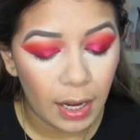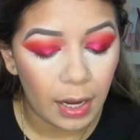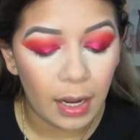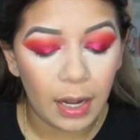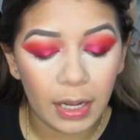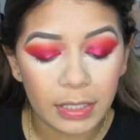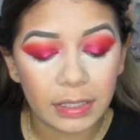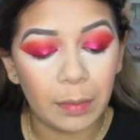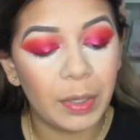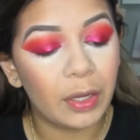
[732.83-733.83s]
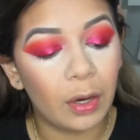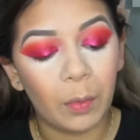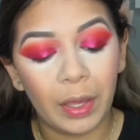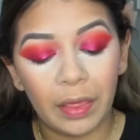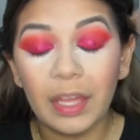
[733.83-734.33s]
Next, I'm going to go
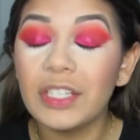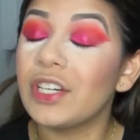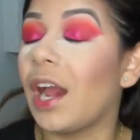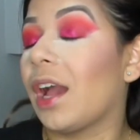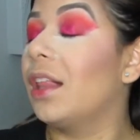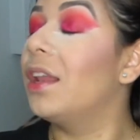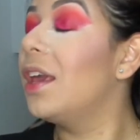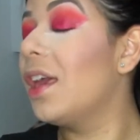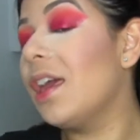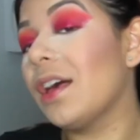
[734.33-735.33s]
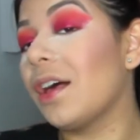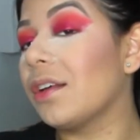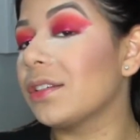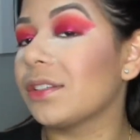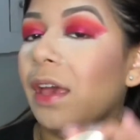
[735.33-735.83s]
with
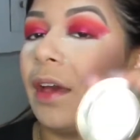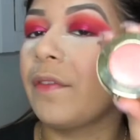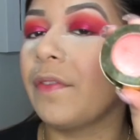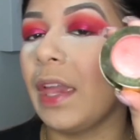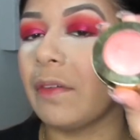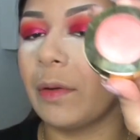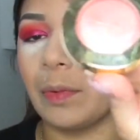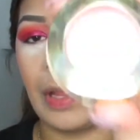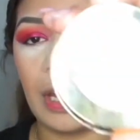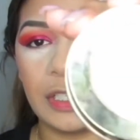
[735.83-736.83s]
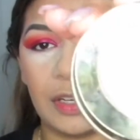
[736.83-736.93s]
JACLYNHILL's favorite blush.